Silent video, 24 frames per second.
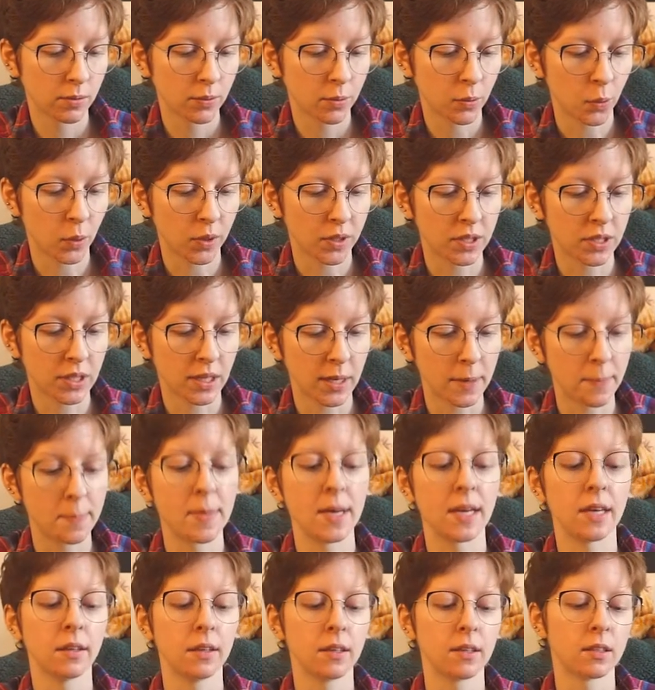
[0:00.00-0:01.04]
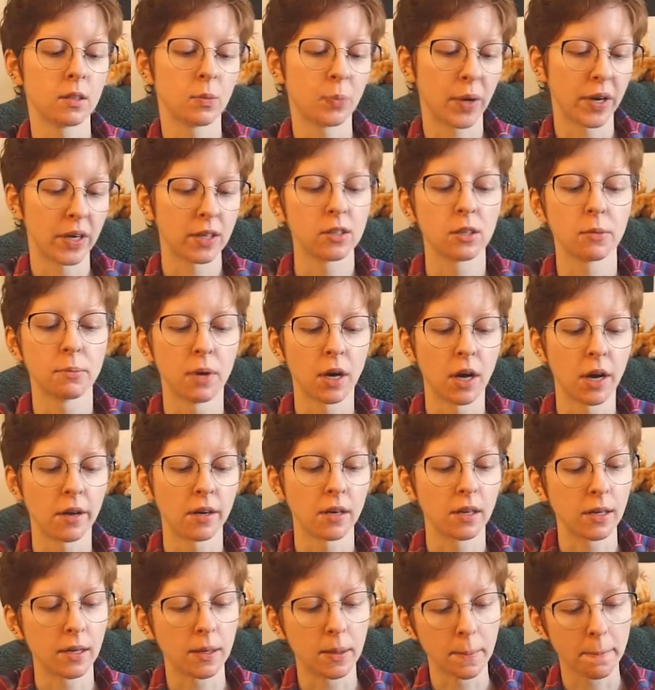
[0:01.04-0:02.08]
one day Bailey spies a
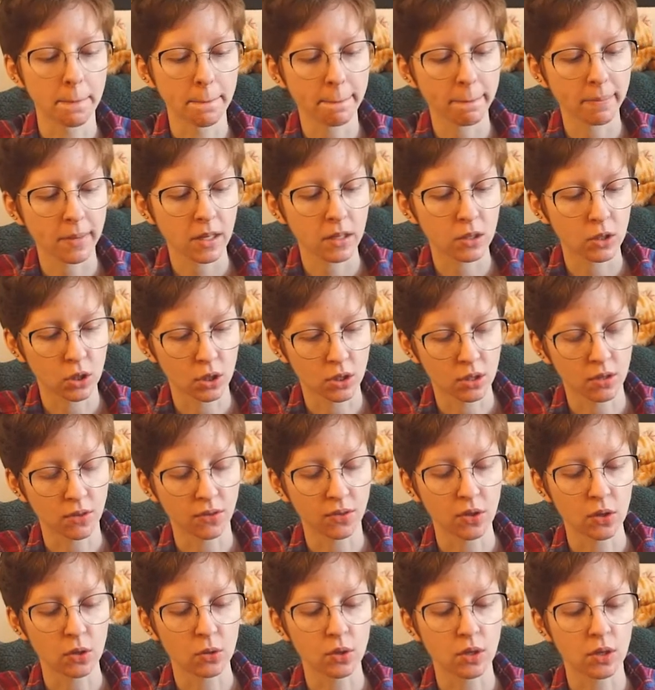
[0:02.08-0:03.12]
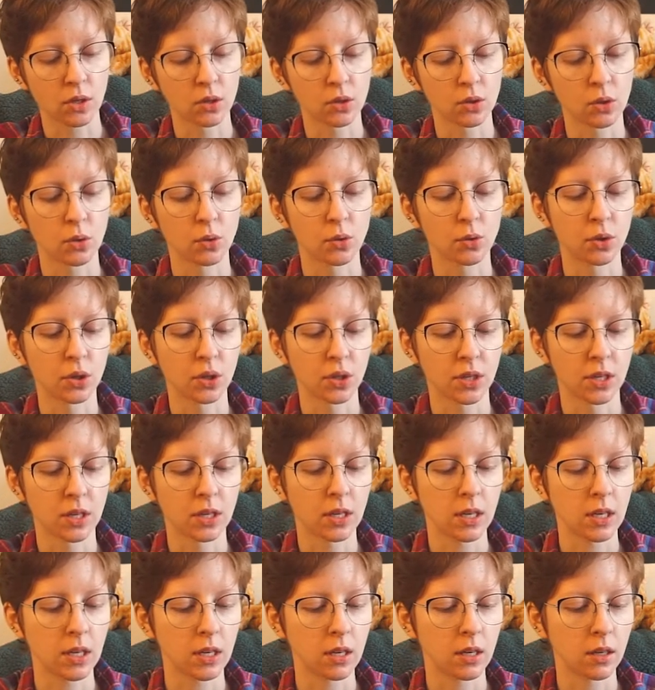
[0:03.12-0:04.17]
body just a few years older than
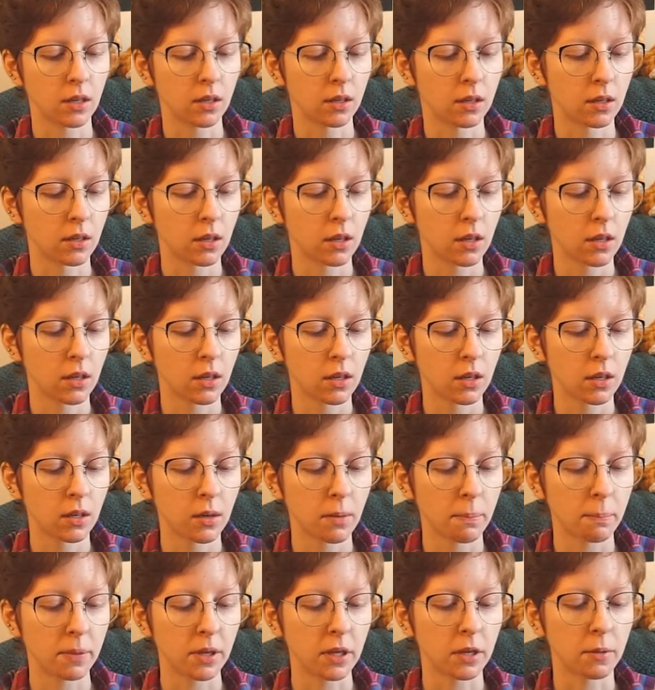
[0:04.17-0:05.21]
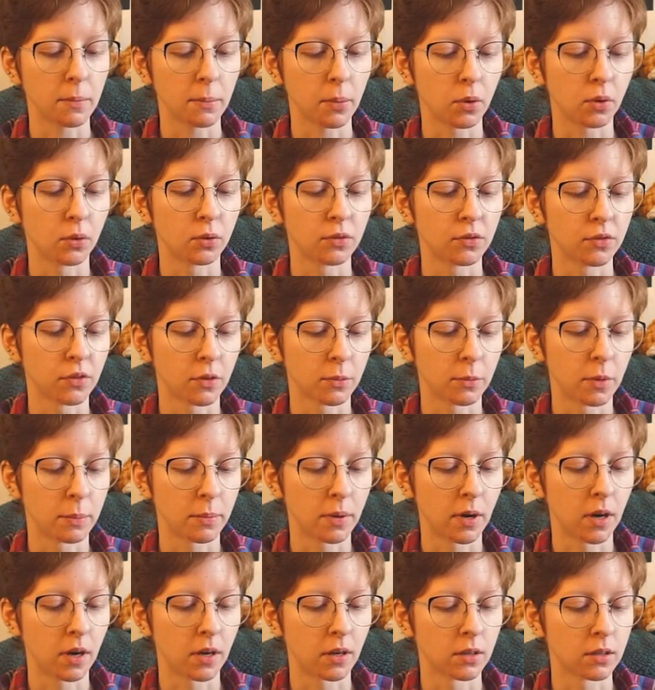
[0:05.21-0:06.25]
he being pulled from a
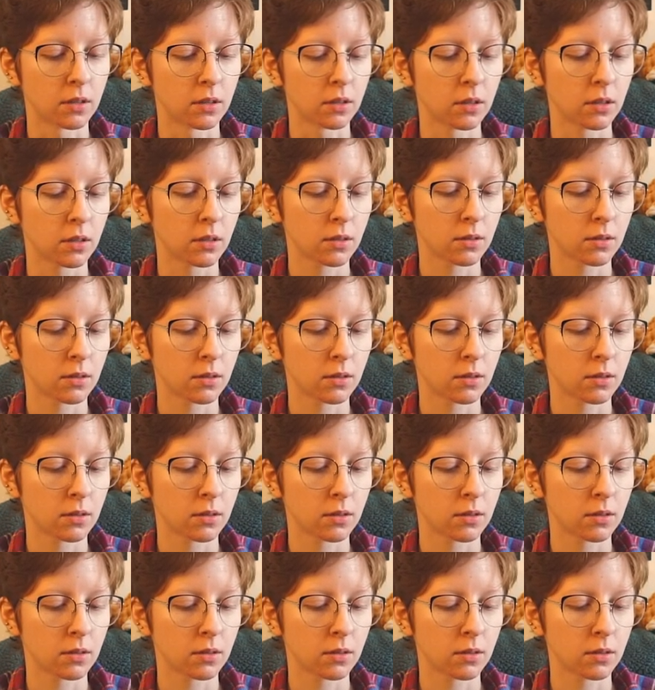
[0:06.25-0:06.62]
pond.